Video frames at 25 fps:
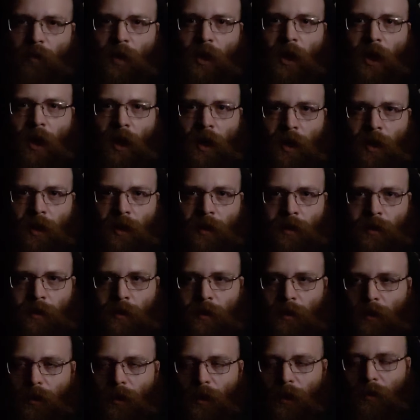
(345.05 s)
God,
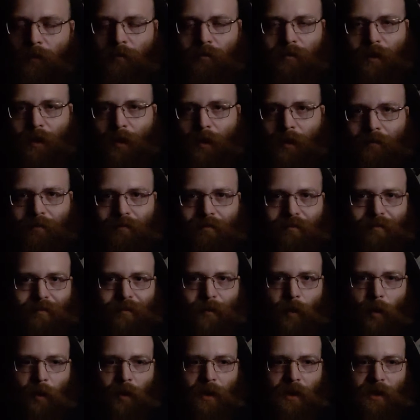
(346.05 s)
I
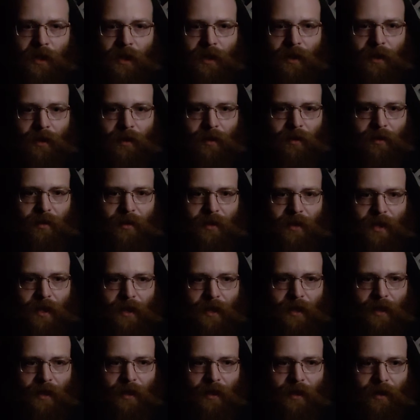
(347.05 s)
always like to
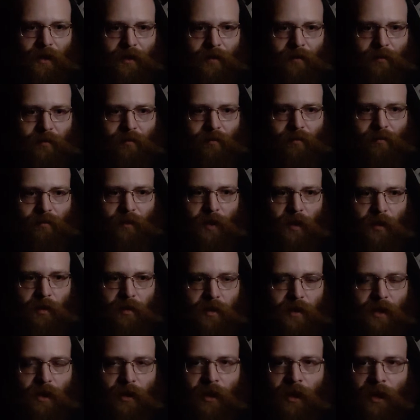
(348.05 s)
say the
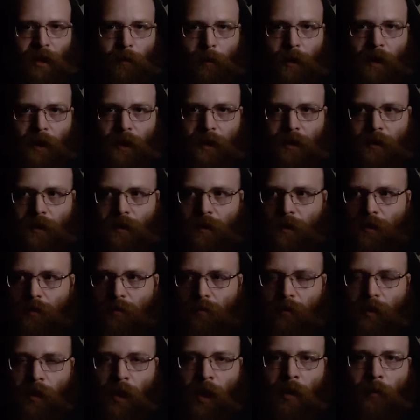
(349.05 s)
serendipity is
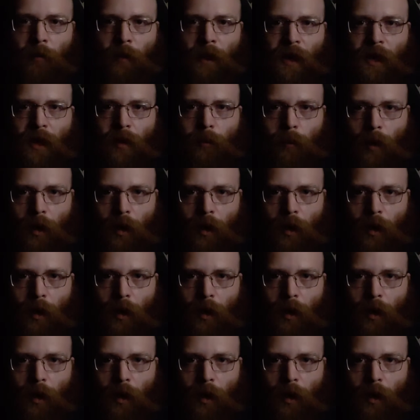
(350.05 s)
God making